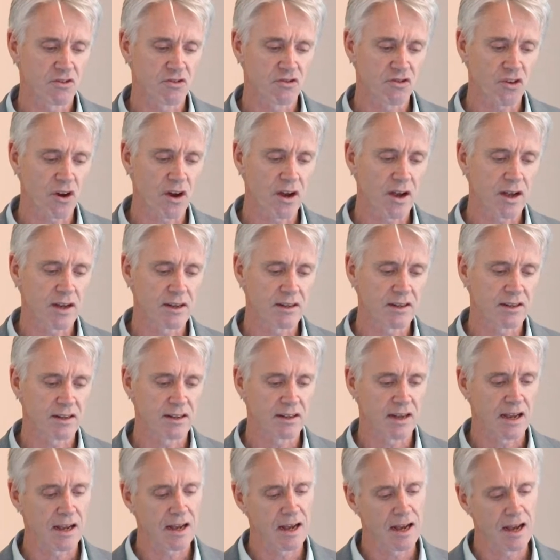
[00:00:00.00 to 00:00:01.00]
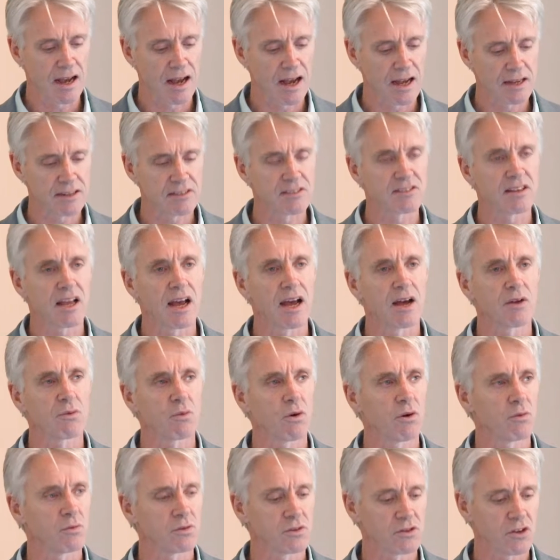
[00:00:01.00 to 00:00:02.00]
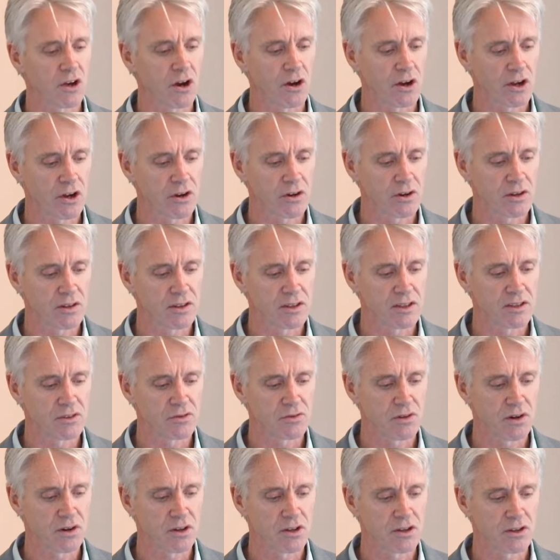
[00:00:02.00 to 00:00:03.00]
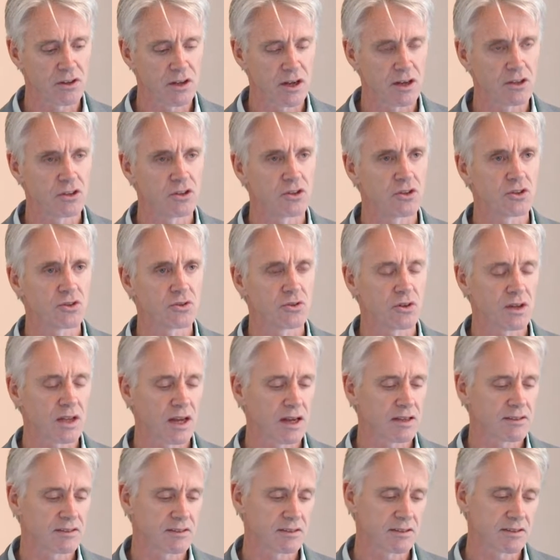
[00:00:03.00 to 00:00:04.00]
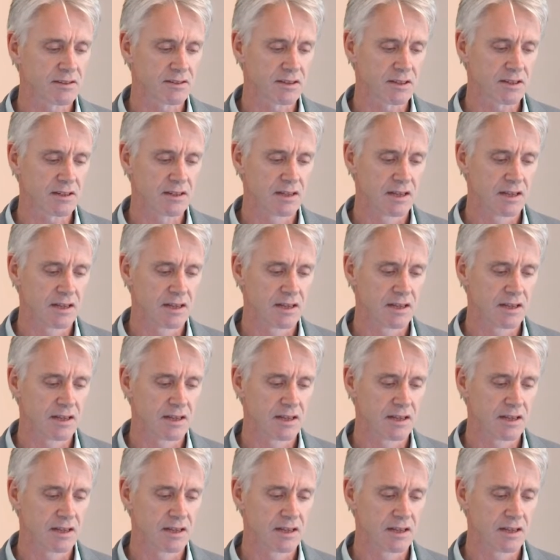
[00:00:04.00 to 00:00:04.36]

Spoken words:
try and understand what was going on in these very unusual cases.